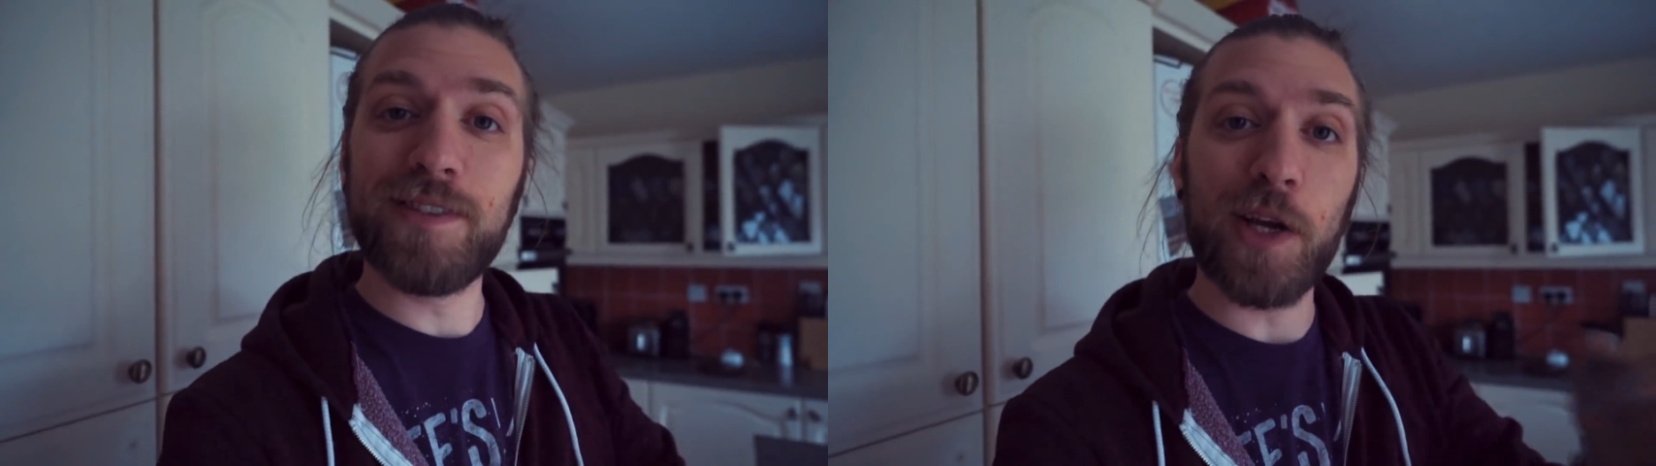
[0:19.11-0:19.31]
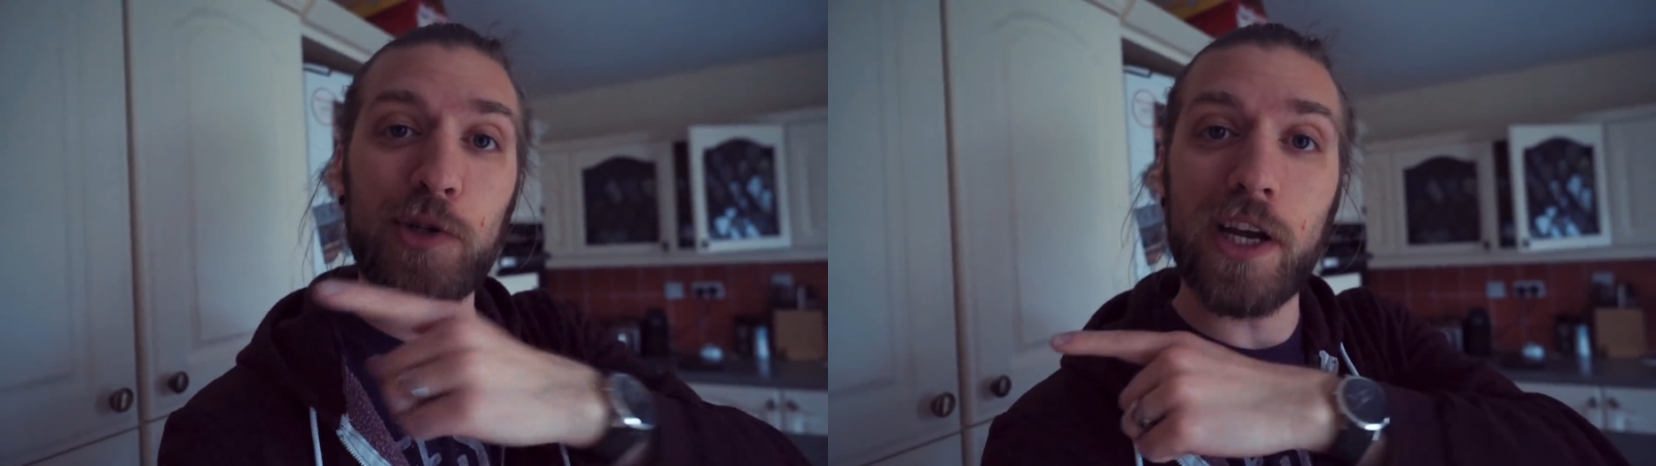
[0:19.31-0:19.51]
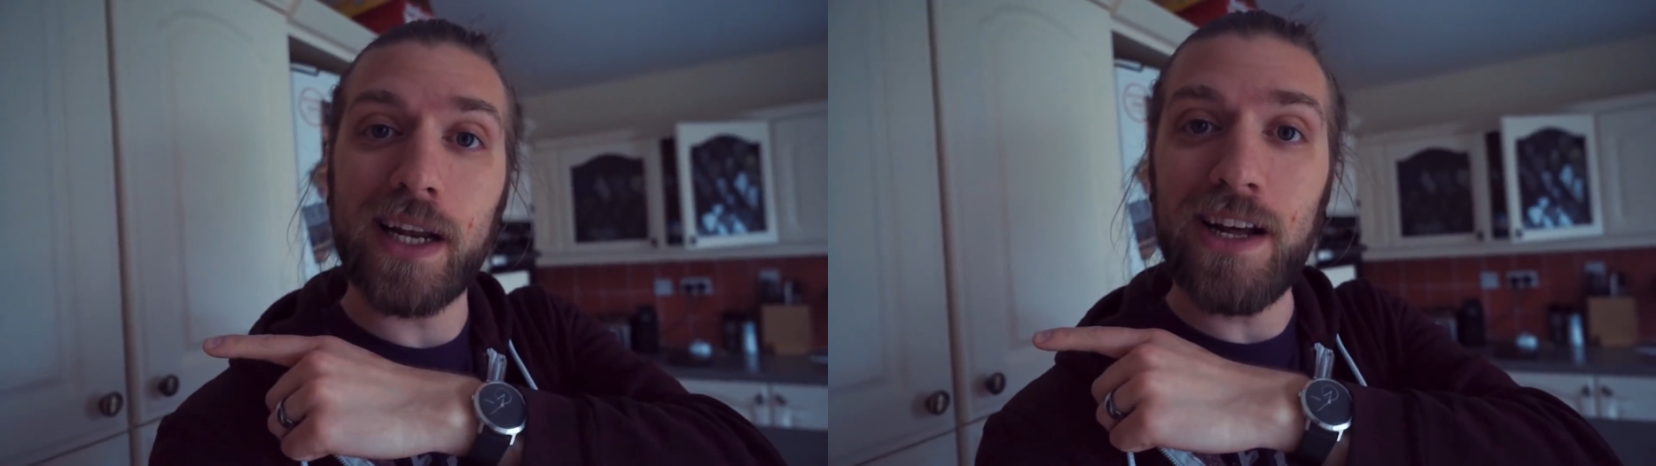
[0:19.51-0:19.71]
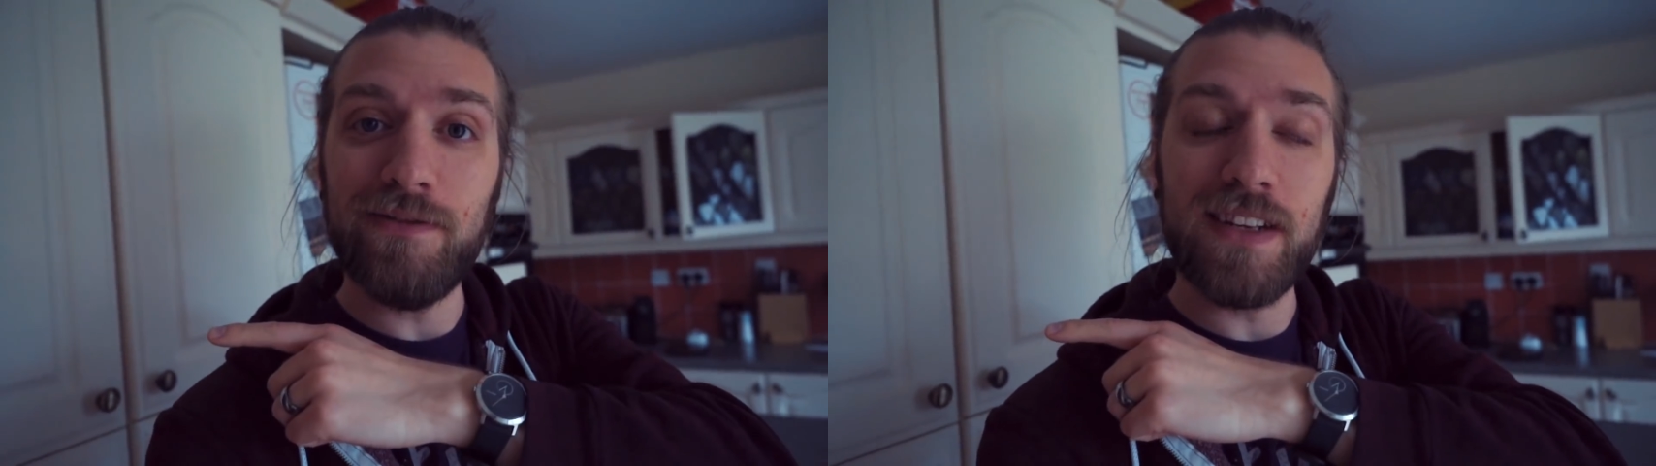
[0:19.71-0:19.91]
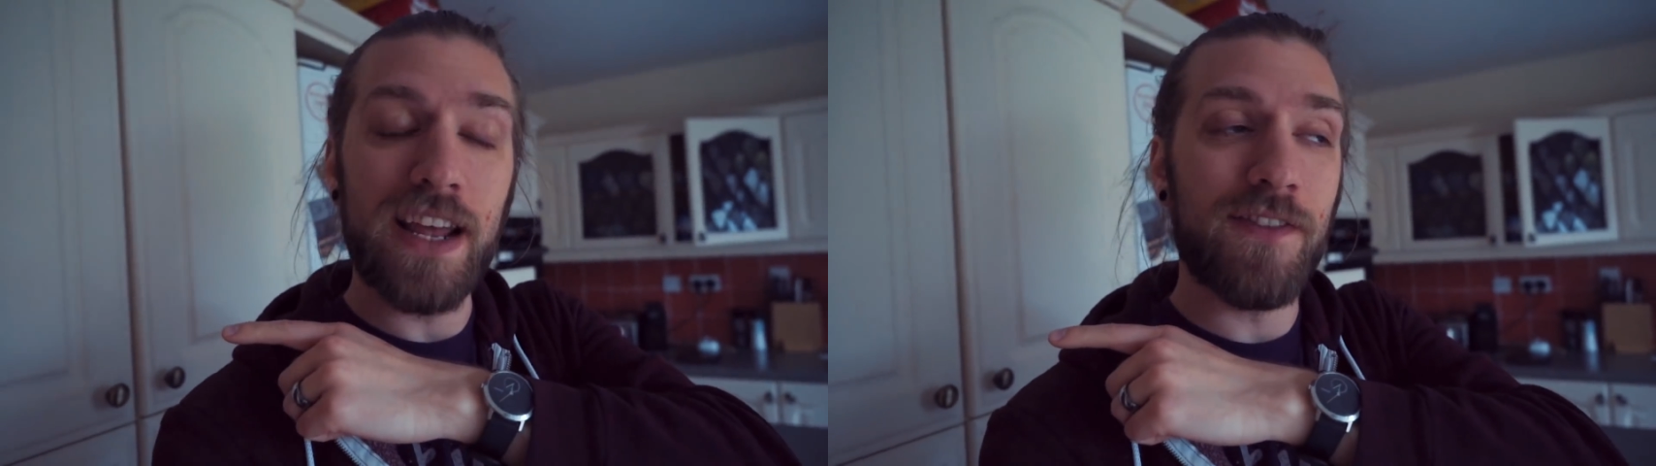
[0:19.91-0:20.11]
go check it
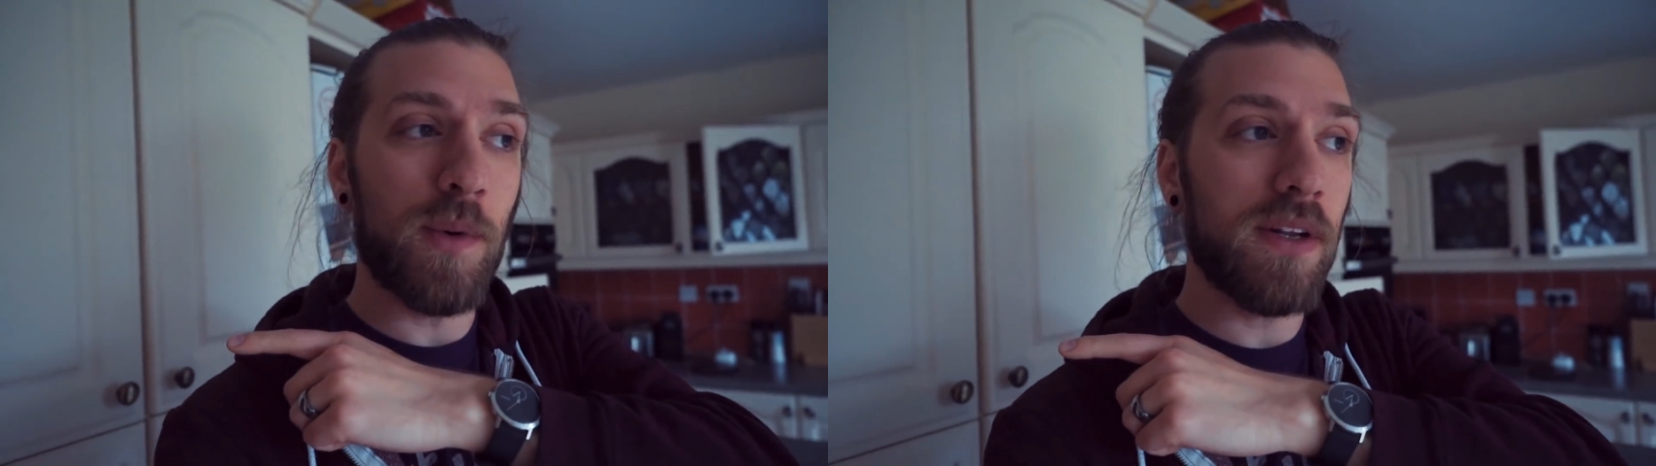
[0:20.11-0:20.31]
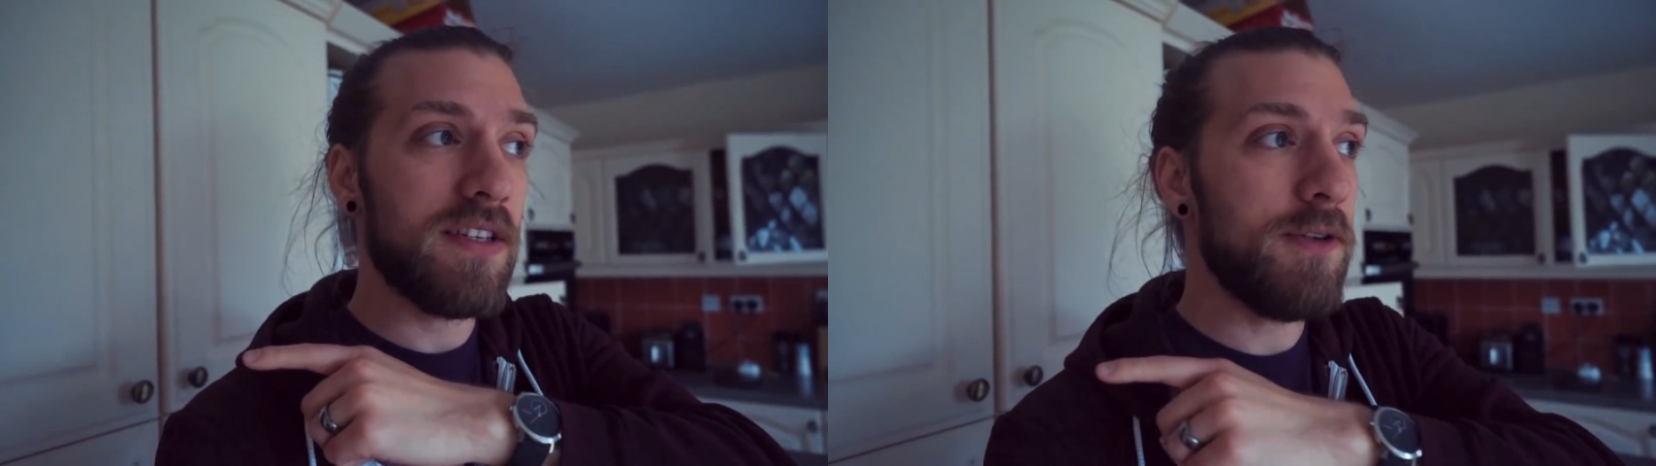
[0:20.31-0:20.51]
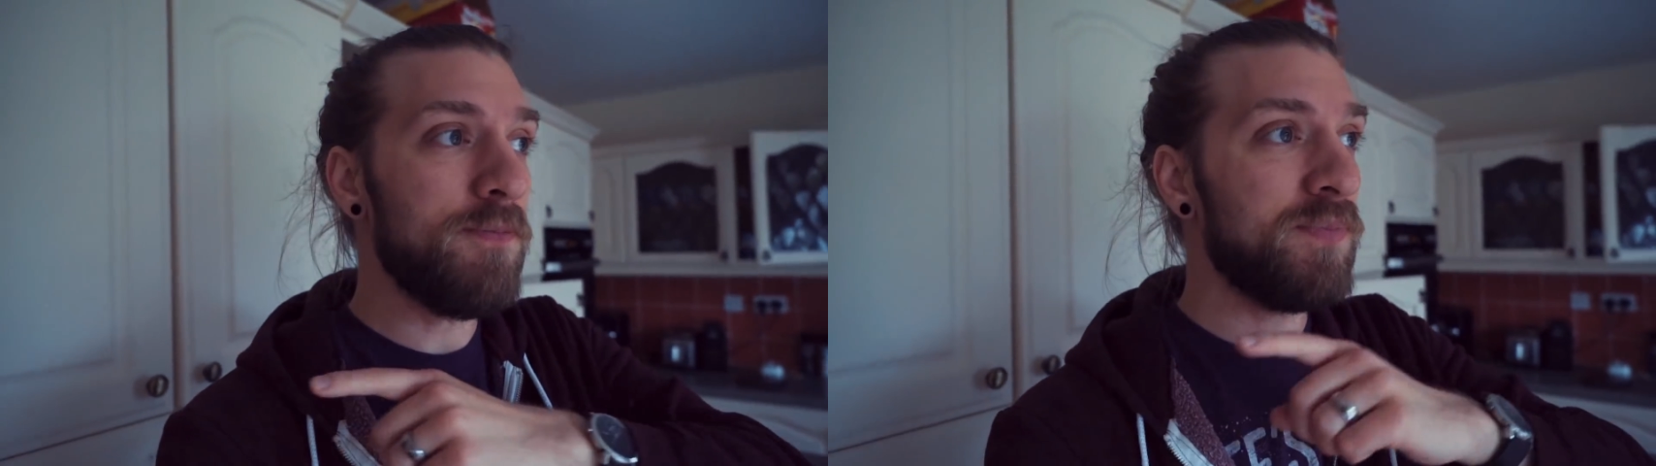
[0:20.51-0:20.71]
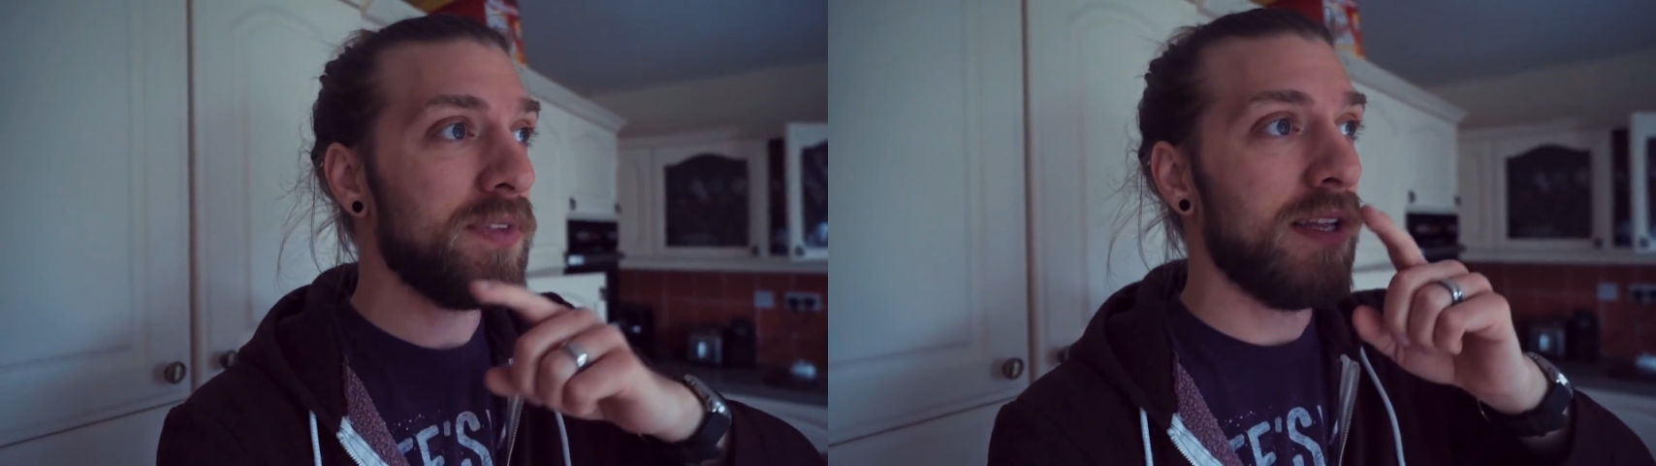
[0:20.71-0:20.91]
out if you want to.